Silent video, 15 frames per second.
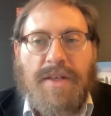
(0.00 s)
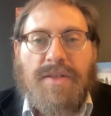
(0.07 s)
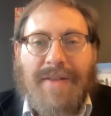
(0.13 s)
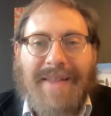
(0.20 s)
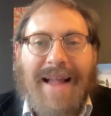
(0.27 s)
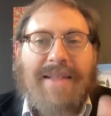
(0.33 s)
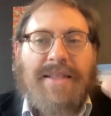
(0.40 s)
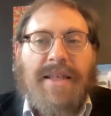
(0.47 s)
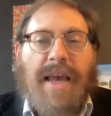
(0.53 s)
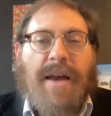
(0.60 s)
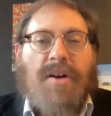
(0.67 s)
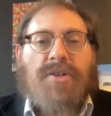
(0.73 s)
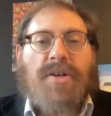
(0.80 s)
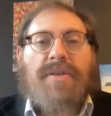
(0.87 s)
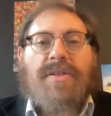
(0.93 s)
So that's the
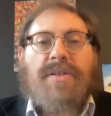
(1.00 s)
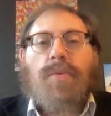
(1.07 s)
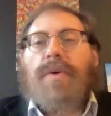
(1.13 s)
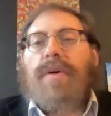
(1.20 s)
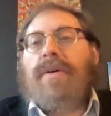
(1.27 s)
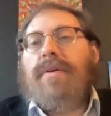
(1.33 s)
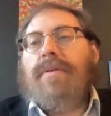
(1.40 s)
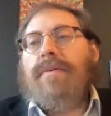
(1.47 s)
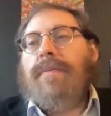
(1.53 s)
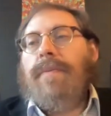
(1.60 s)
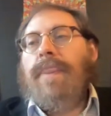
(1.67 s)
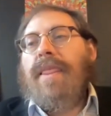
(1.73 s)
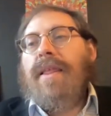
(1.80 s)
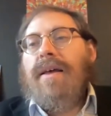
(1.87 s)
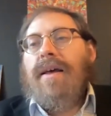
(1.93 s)
energy of this week.
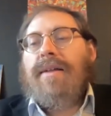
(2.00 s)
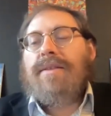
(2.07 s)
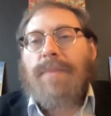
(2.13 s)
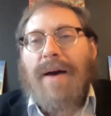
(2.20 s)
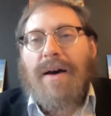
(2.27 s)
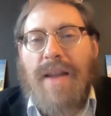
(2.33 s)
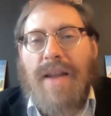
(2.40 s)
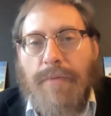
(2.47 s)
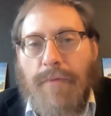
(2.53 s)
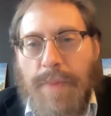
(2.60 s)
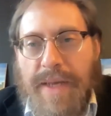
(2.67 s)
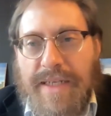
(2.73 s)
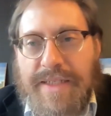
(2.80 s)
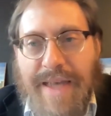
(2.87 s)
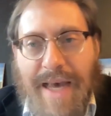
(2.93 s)
It's about never
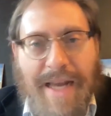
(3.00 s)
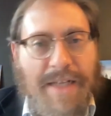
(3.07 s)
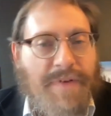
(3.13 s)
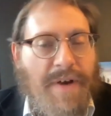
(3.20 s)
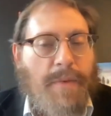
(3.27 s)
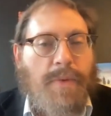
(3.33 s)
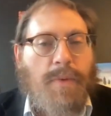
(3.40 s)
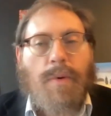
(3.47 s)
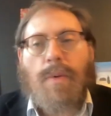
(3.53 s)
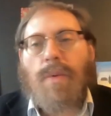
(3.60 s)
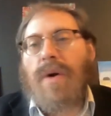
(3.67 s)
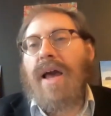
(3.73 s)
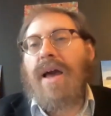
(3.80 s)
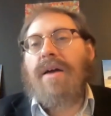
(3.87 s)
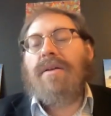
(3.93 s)
being satisfied with where
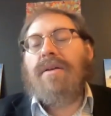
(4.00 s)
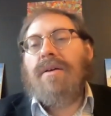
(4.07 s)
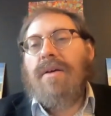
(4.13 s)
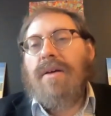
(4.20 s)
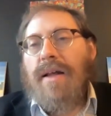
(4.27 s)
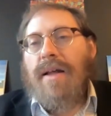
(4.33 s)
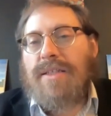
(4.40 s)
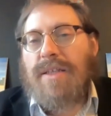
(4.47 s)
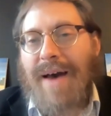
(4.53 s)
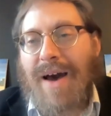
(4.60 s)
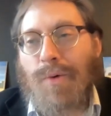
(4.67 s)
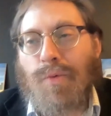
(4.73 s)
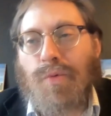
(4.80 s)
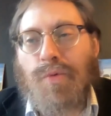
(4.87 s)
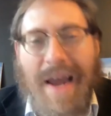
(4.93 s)
we're at. It's
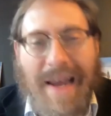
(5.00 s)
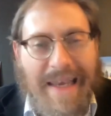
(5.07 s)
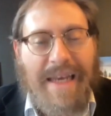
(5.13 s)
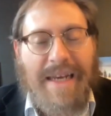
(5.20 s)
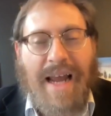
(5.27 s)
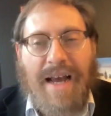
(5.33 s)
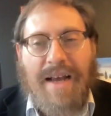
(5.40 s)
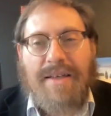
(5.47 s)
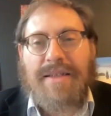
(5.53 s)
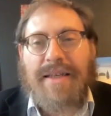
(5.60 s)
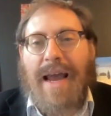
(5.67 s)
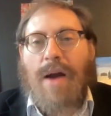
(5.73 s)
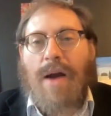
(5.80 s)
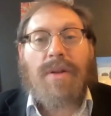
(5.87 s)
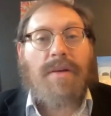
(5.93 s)
about
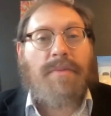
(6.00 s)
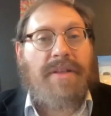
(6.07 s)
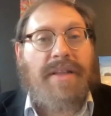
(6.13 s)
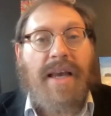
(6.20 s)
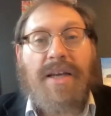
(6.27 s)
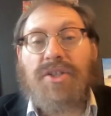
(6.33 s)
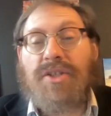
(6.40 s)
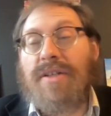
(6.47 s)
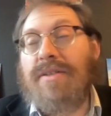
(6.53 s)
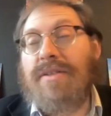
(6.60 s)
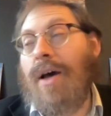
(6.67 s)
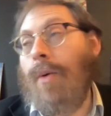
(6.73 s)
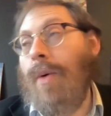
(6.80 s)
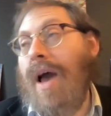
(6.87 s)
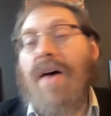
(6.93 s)
recognizing our limitations,
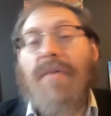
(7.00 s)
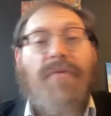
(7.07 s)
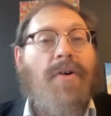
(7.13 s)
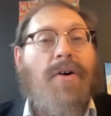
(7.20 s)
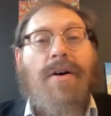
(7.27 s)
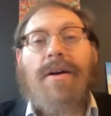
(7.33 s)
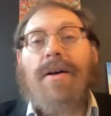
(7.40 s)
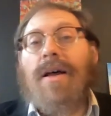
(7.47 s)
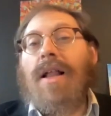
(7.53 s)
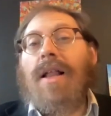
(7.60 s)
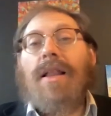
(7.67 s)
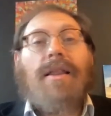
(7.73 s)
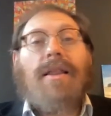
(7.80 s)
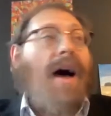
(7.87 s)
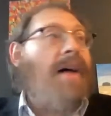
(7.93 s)
however
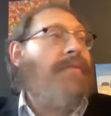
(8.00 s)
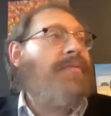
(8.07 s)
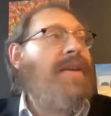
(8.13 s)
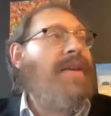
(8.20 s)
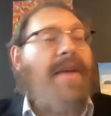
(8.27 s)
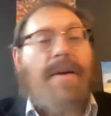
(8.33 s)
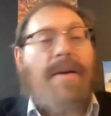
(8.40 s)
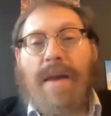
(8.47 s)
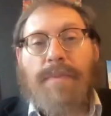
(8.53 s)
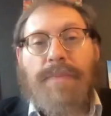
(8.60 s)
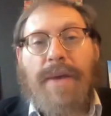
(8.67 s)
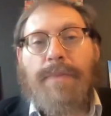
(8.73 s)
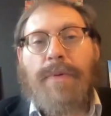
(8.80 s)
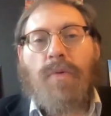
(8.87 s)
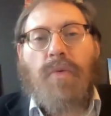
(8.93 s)
lofty they may
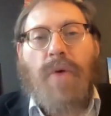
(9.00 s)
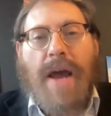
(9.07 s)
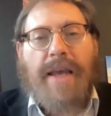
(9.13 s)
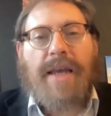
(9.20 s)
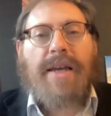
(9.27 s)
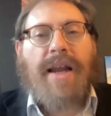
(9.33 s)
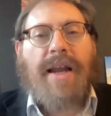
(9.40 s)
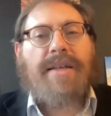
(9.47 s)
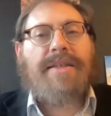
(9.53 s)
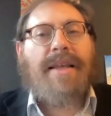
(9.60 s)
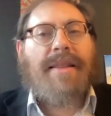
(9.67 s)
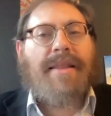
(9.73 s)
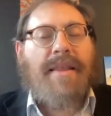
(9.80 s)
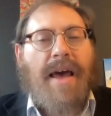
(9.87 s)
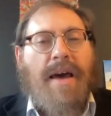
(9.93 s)
be, but
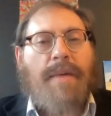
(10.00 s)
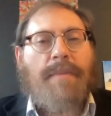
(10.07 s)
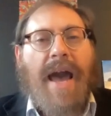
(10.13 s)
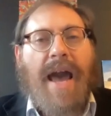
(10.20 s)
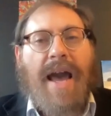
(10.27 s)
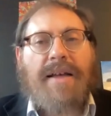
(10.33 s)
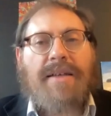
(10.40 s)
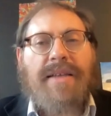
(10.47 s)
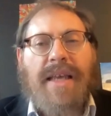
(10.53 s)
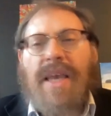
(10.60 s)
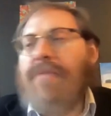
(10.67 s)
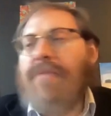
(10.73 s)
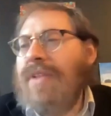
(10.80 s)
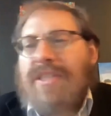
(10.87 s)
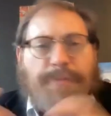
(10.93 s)
recognizing them as
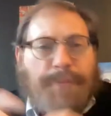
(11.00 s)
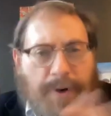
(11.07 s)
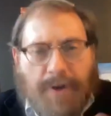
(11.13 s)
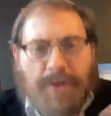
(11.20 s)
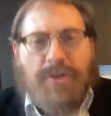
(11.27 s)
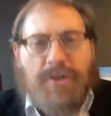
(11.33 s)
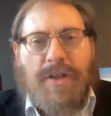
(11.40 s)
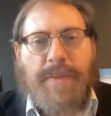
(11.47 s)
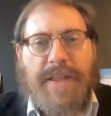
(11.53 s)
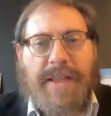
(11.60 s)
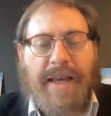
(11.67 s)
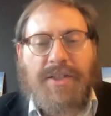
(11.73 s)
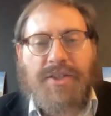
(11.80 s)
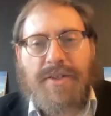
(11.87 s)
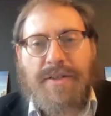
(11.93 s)
even spiritual
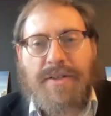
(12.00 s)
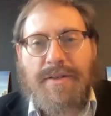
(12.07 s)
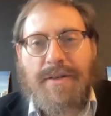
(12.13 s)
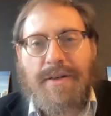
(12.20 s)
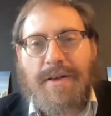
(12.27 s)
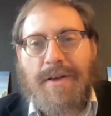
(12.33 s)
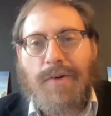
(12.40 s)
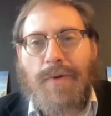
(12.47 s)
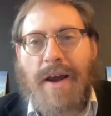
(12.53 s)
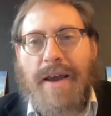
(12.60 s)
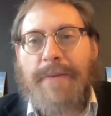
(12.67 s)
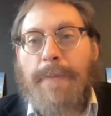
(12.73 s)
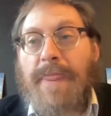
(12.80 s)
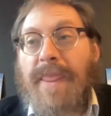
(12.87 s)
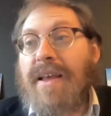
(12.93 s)
limitations,
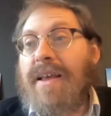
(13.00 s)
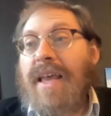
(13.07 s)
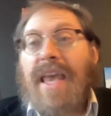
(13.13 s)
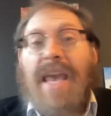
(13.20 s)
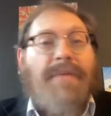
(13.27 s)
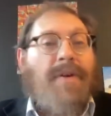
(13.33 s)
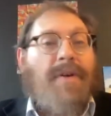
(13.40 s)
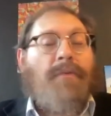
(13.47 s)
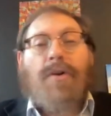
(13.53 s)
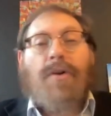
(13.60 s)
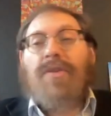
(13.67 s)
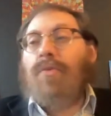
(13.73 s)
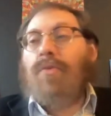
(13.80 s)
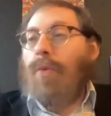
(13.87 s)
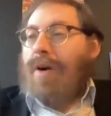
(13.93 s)
right? Even if
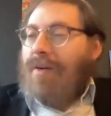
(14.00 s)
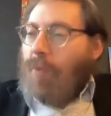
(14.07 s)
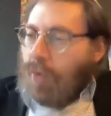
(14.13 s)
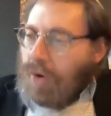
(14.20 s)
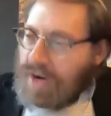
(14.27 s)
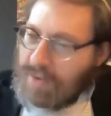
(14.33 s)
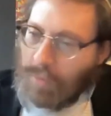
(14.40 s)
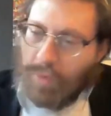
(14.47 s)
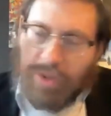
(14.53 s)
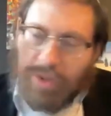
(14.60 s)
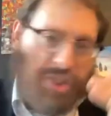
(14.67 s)
we're, we're, we're, we're